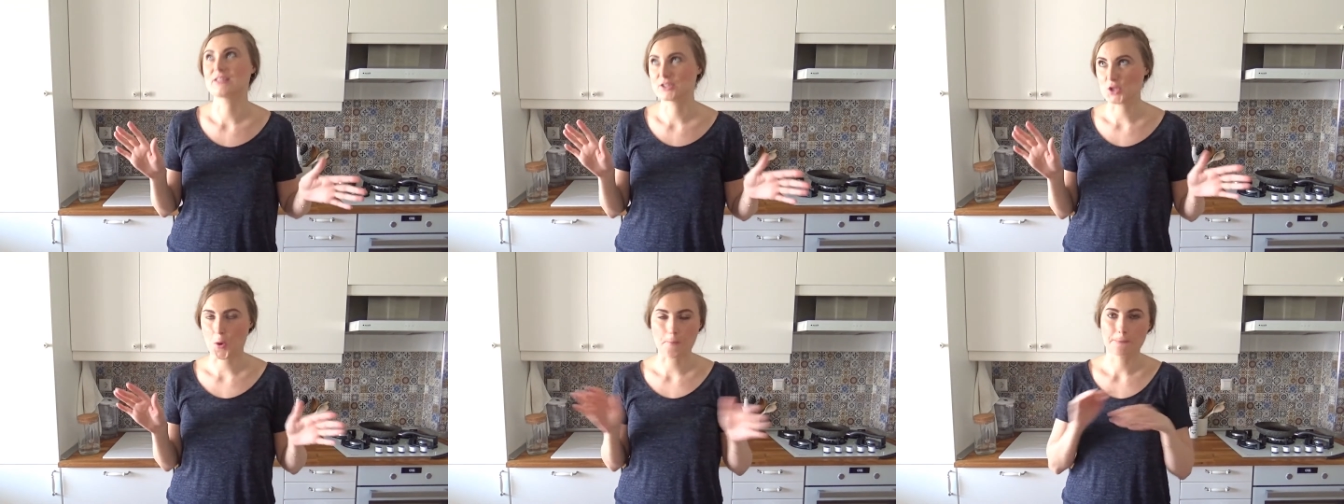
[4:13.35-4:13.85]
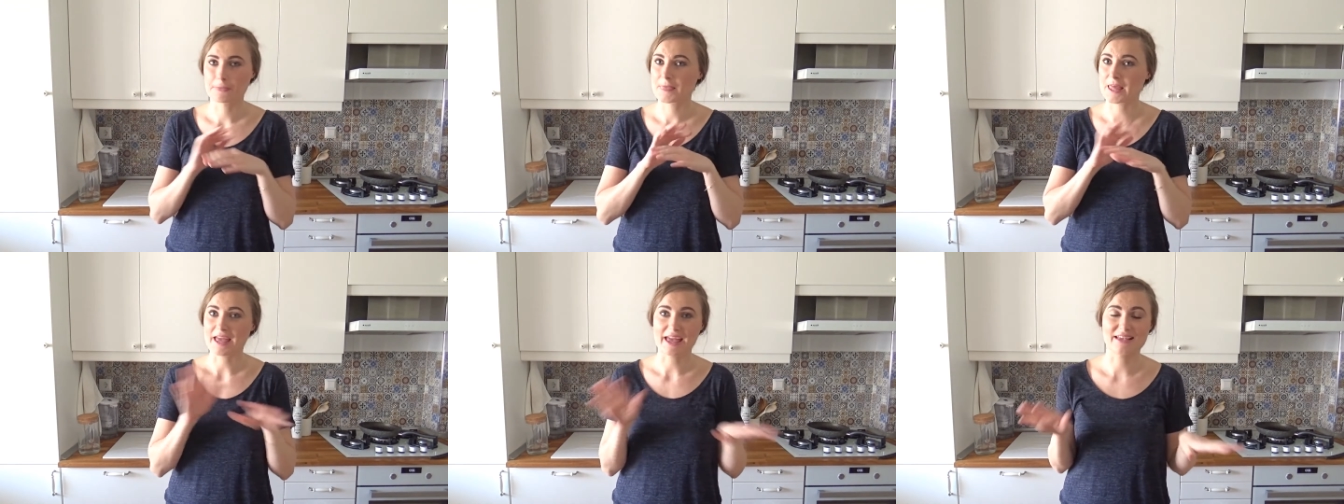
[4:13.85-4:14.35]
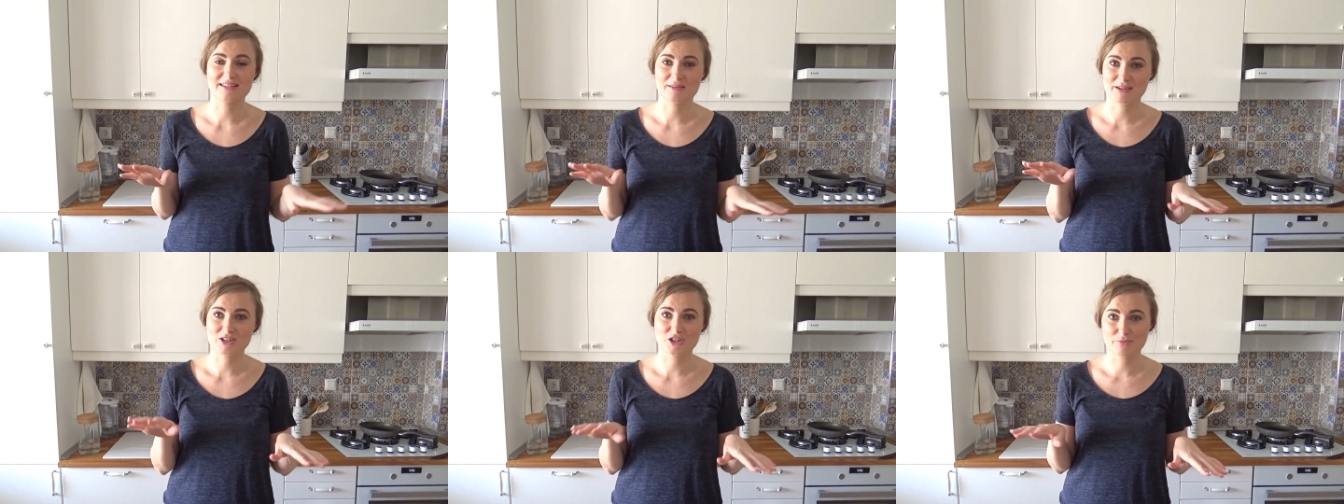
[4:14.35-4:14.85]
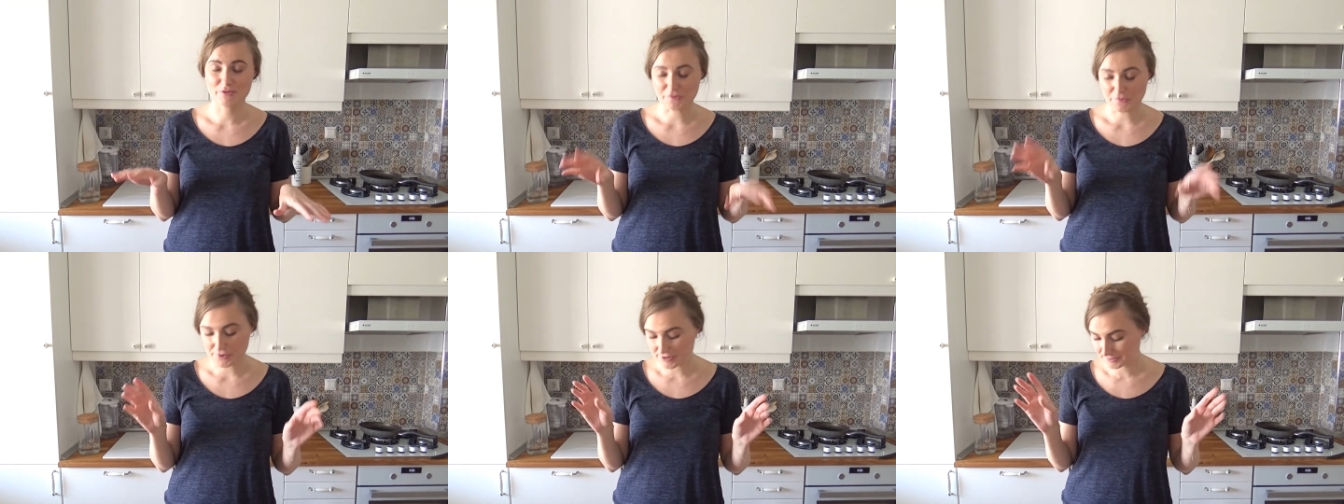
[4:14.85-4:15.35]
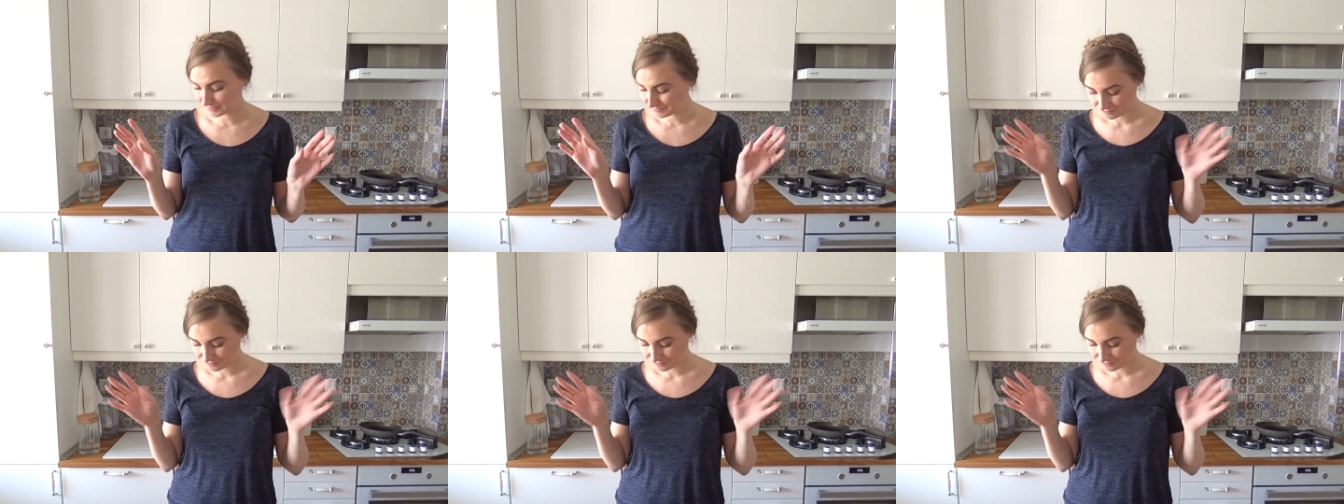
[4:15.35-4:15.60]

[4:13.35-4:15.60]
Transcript: So, as I mentioned before,